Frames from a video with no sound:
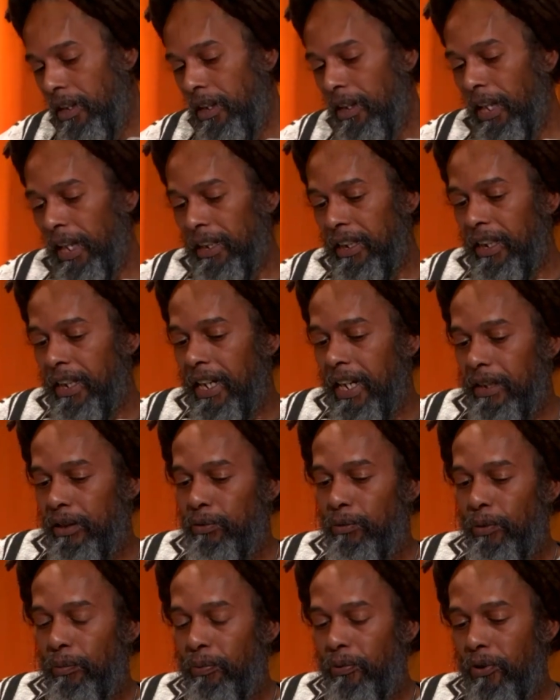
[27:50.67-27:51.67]
like it got
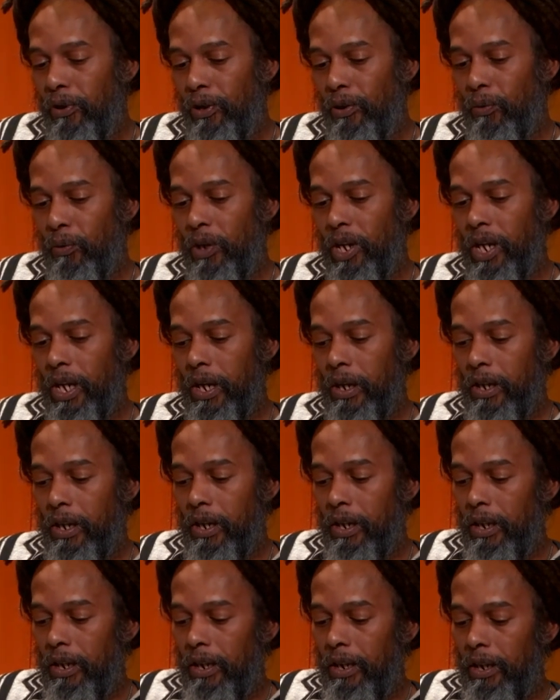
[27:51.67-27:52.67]
to a point where
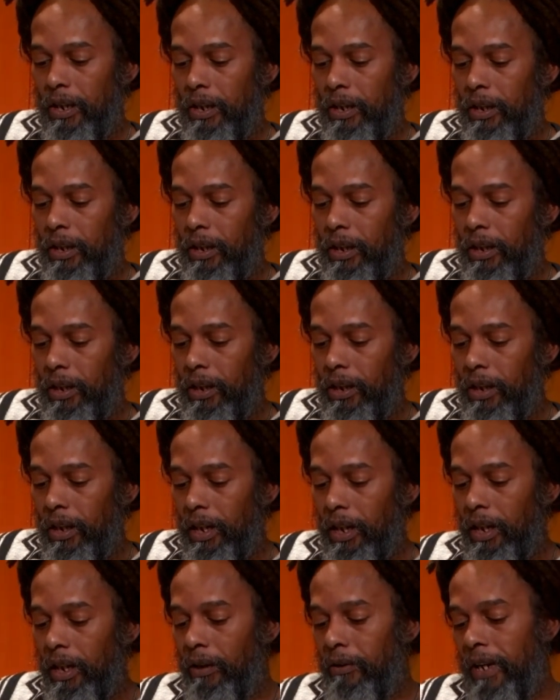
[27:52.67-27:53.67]

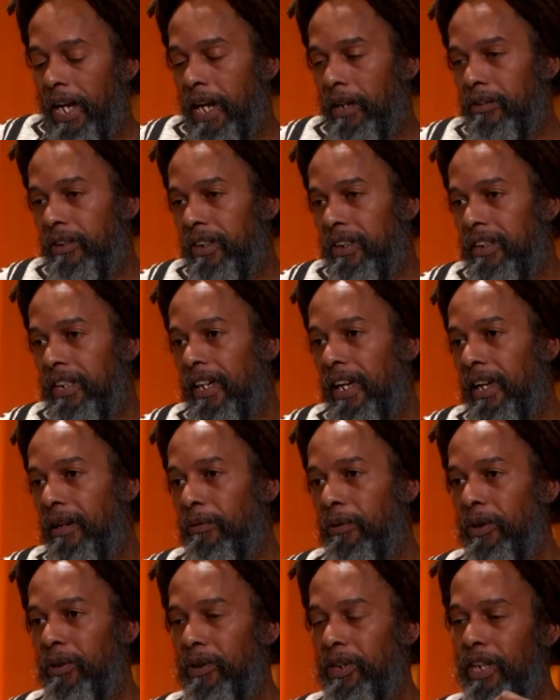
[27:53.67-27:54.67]
around the time
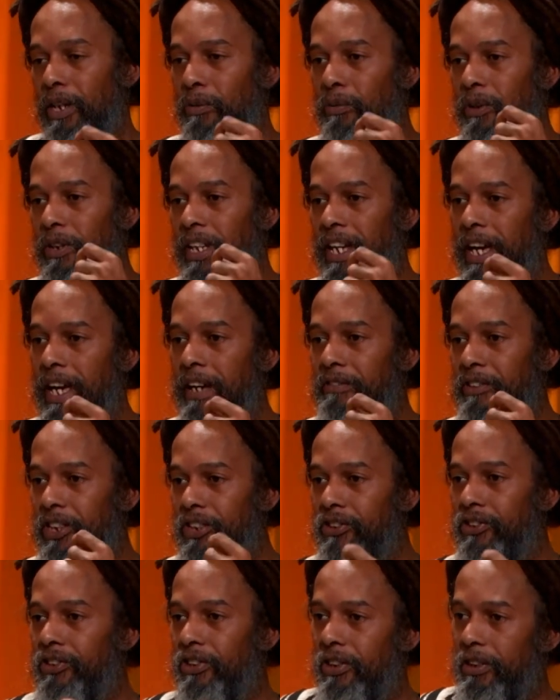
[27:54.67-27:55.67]
where they would have
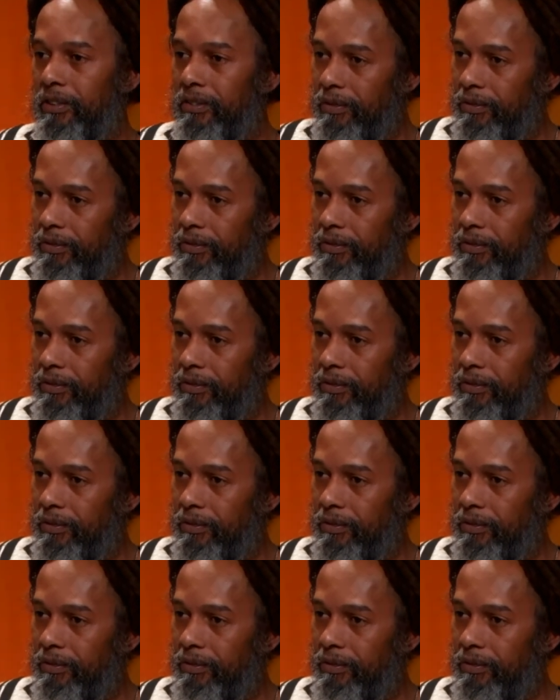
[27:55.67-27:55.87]
easter